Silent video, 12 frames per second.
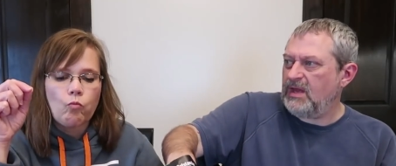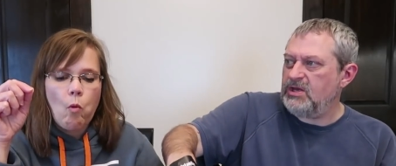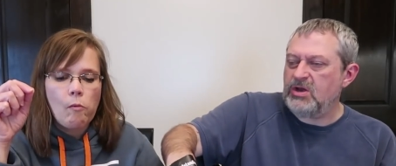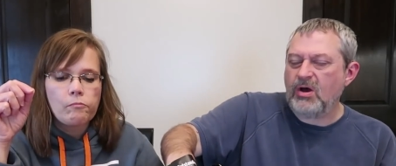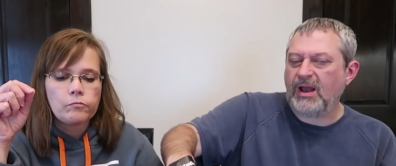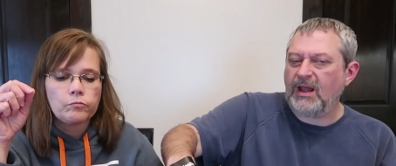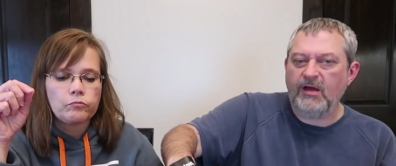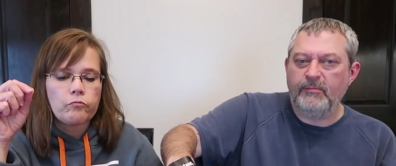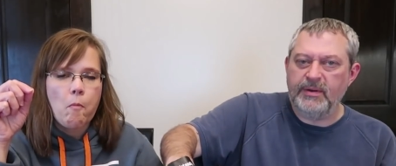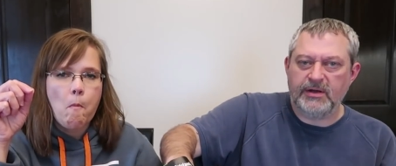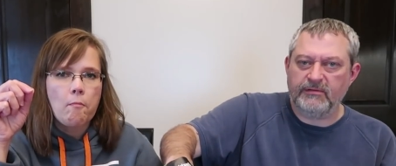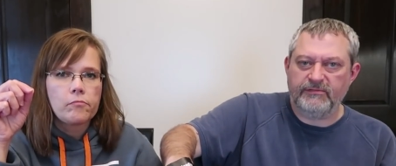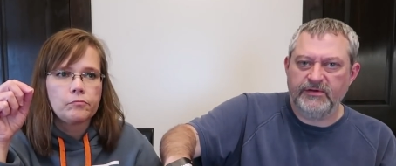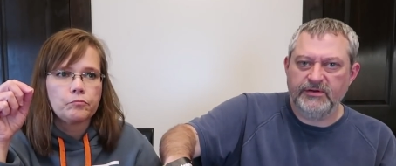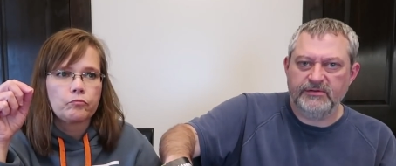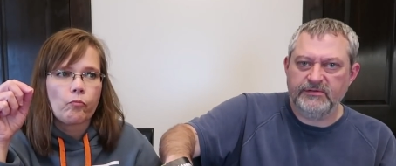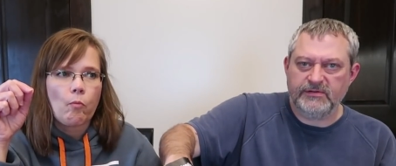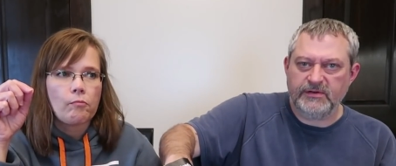Speaker 1: And you know I love bitter
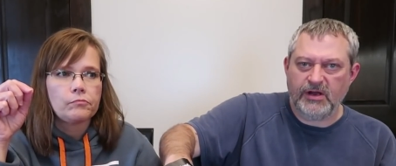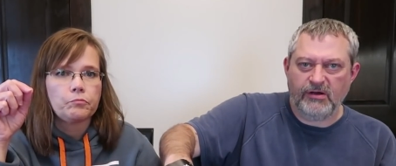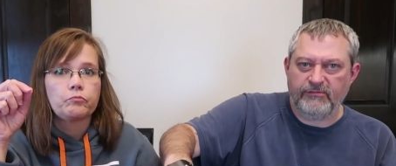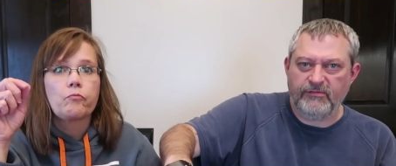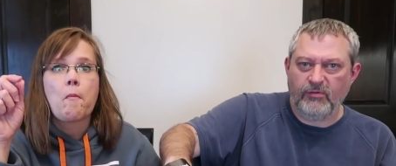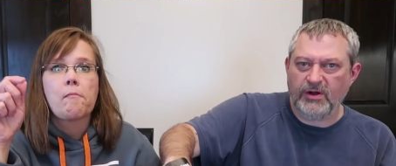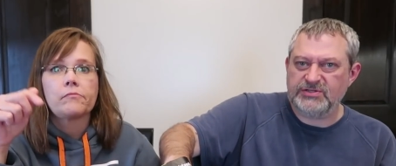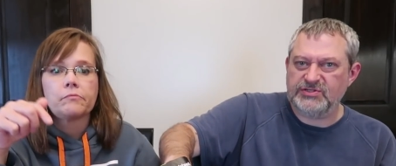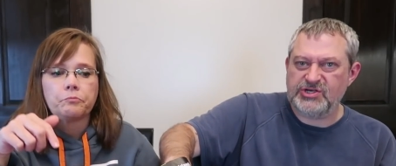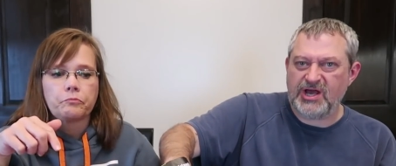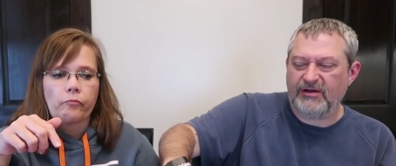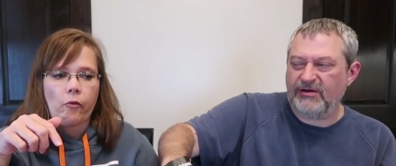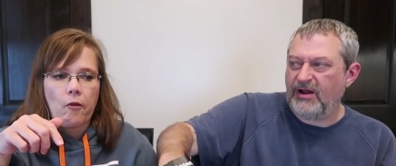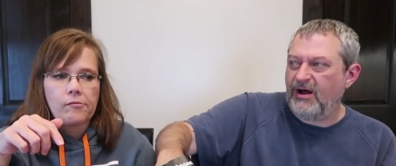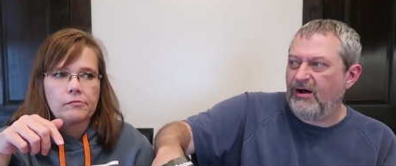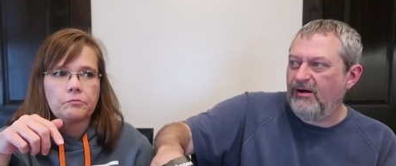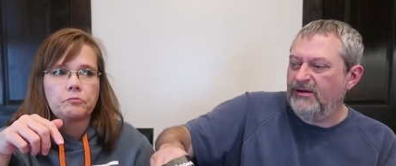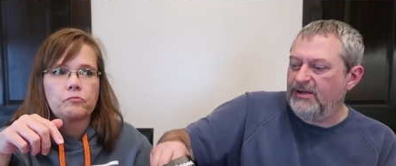foods. You know, if you watch the channel at
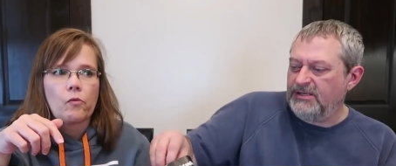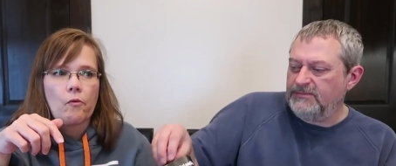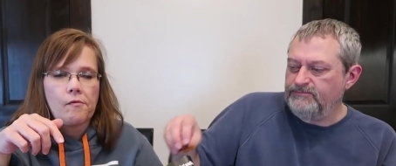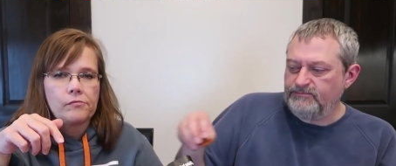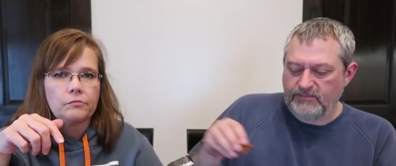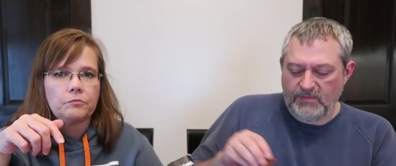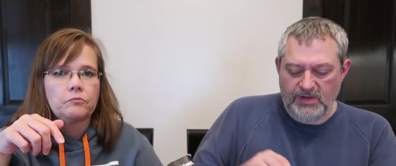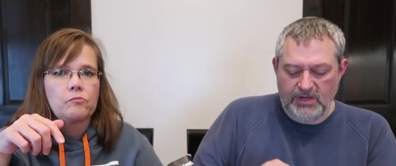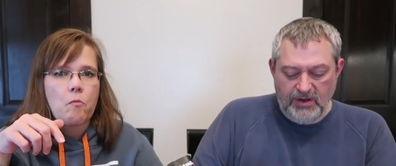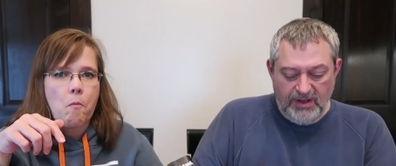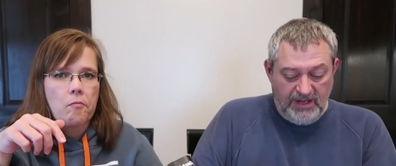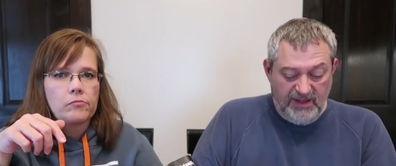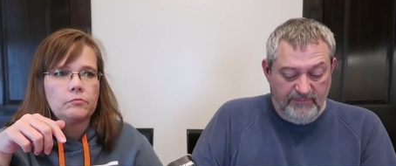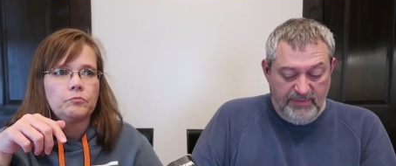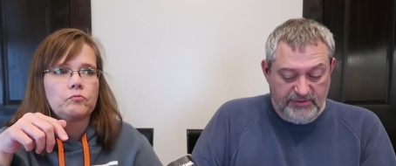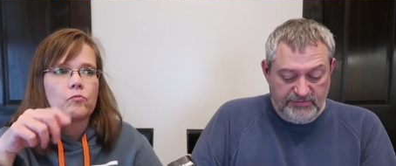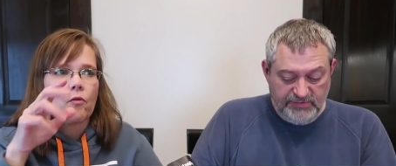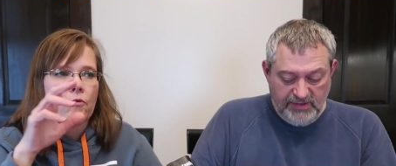all, you know I love
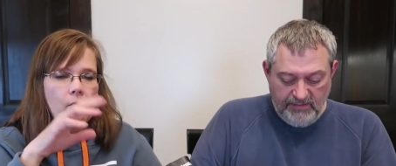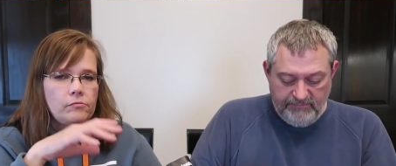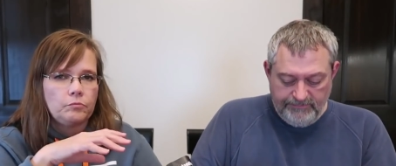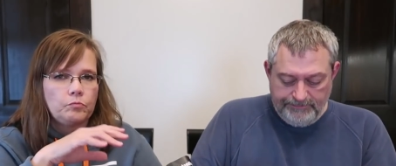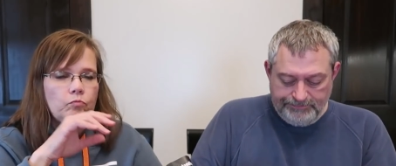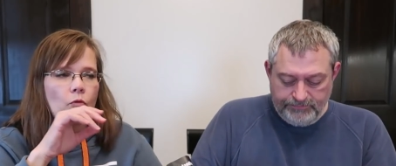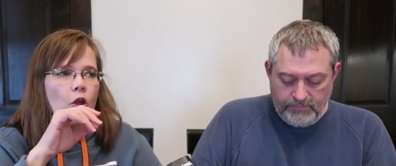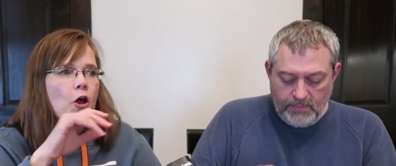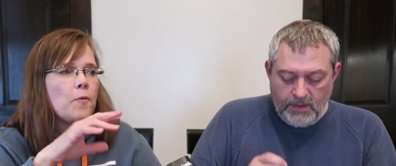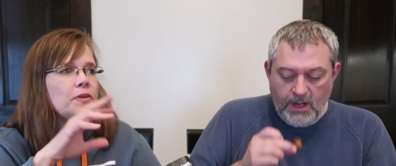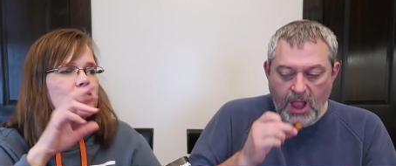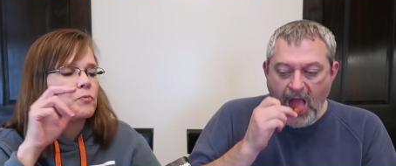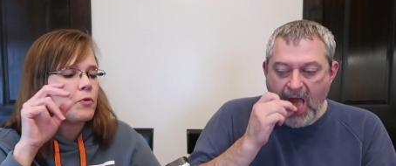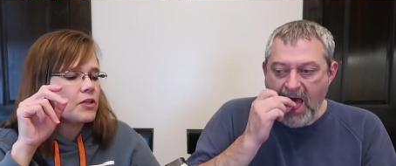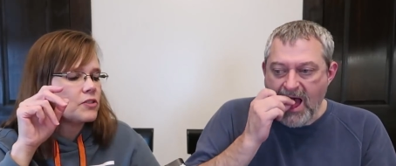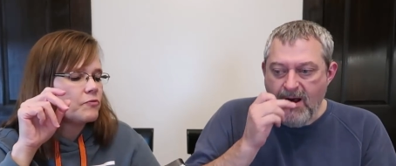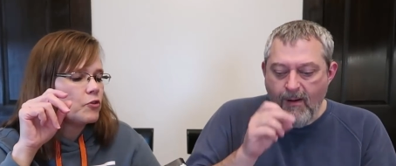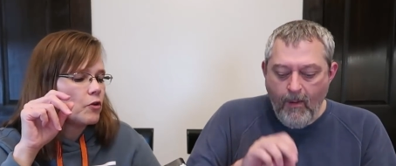bitter stuff.
Speaker 2: I'll be
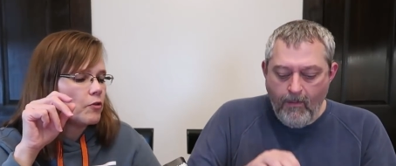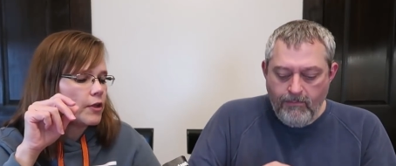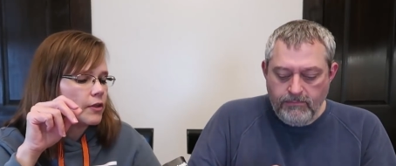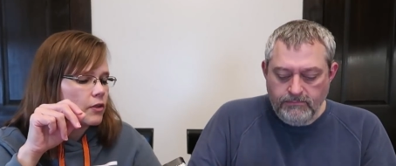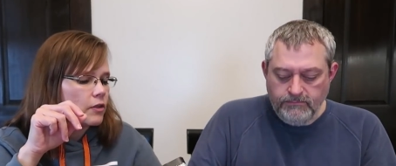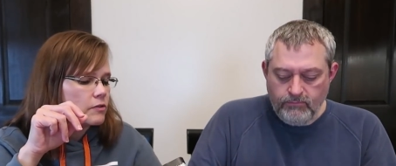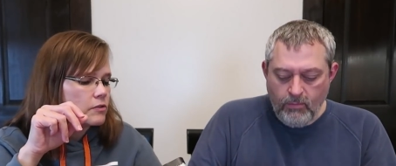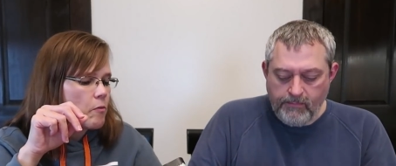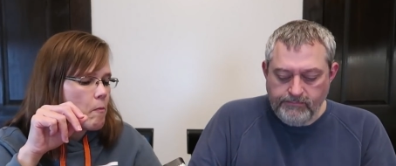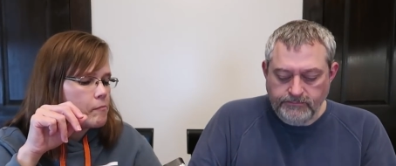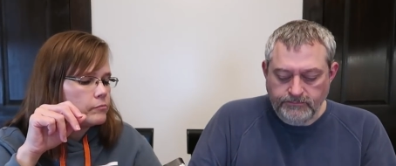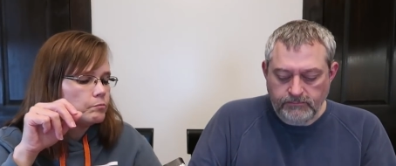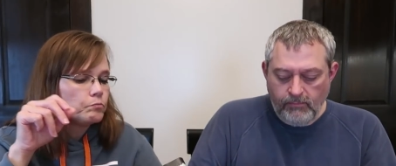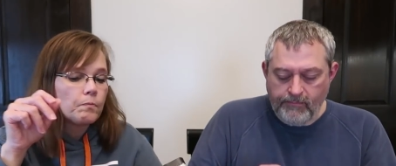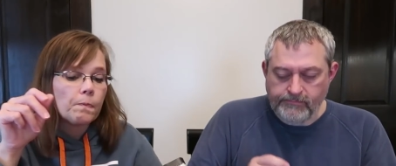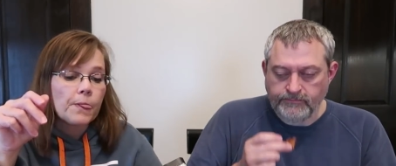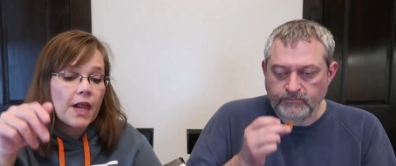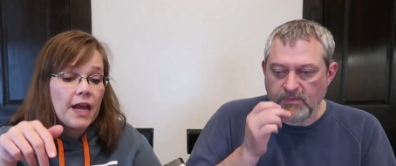surprised if you don't like this.
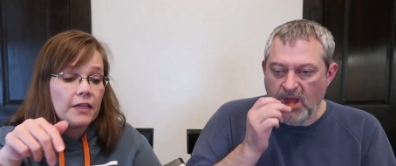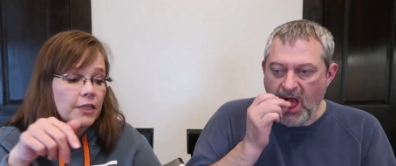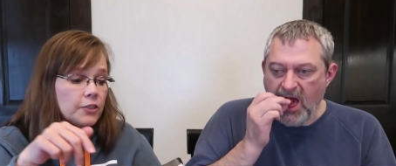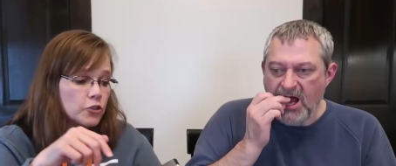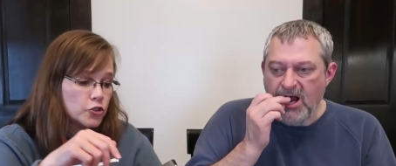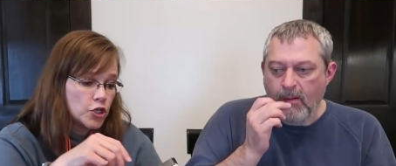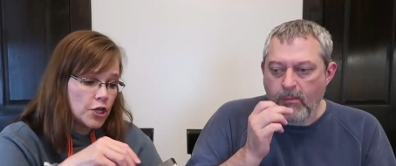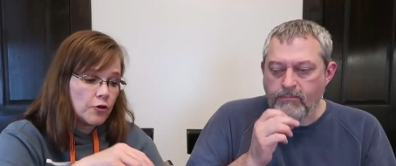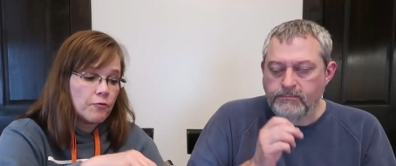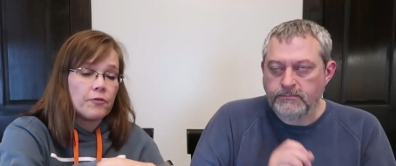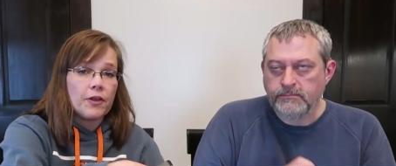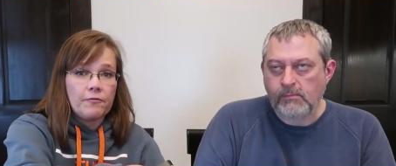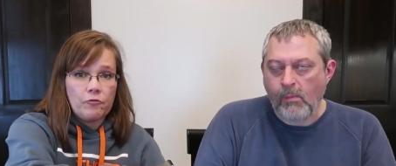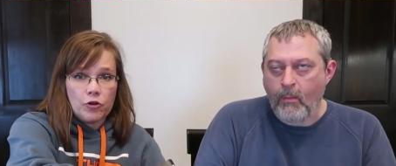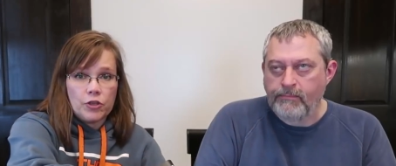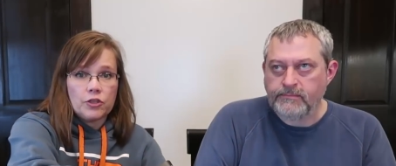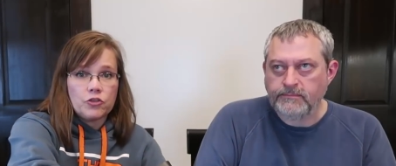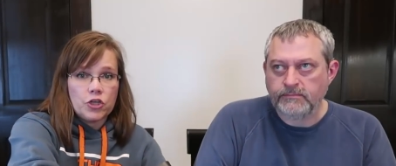I like the cheddar flavor
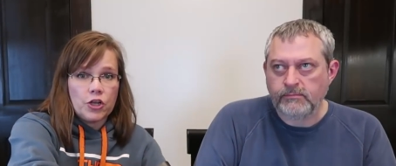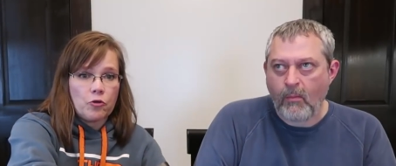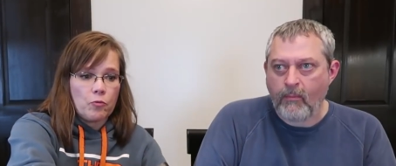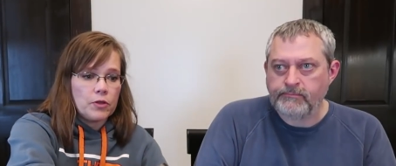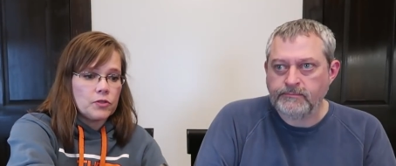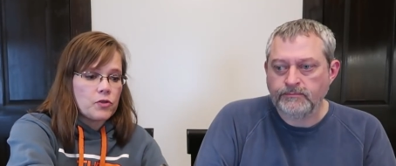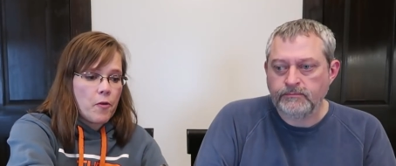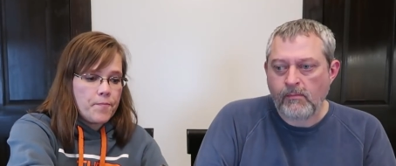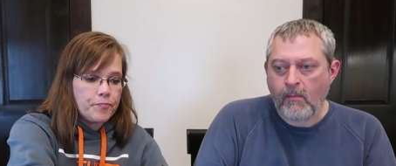in the cheddar ones.